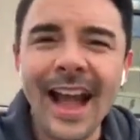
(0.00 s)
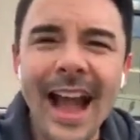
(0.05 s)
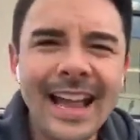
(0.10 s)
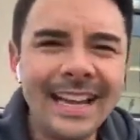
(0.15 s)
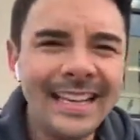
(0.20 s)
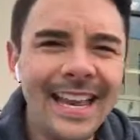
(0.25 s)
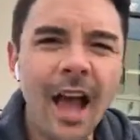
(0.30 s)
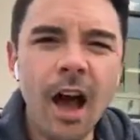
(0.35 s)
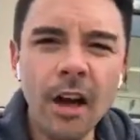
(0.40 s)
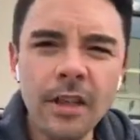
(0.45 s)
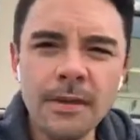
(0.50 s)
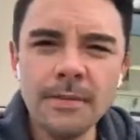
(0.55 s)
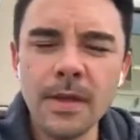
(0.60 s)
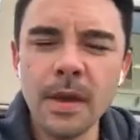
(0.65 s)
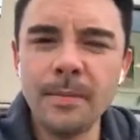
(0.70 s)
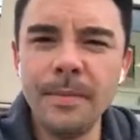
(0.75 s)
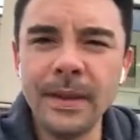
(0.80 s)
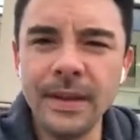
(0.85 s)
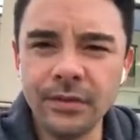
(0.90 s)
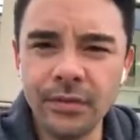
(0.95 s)
I tell them
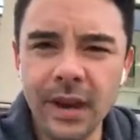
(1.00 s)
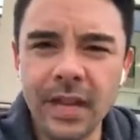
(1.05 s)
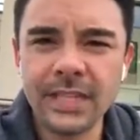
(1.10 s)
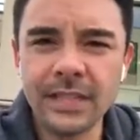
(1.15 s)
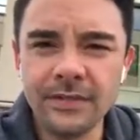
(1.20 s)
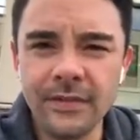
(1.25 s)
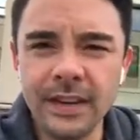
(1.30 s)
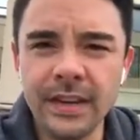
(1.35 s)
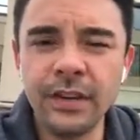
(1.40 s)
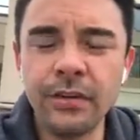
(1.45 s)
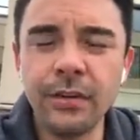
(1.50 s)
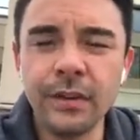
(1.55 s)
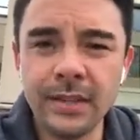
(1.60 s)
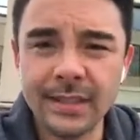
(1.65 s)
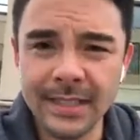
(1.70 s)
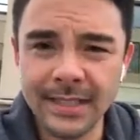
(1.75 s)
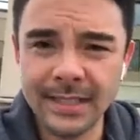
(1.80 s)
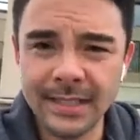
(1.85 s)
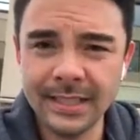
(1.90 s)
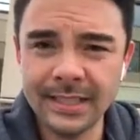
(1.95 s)
they're being transferred into an
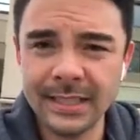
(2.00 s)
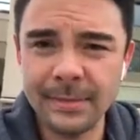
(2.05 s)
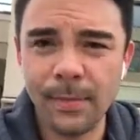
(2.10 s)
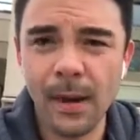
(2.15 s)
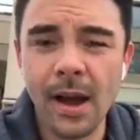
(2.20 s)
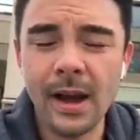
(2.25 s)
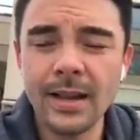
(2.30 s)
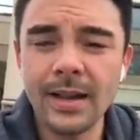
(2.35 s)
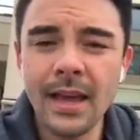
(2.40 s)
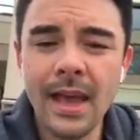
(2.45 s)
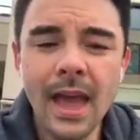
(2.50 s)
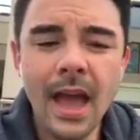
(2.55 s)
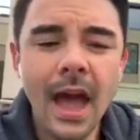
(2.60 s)
existing spot.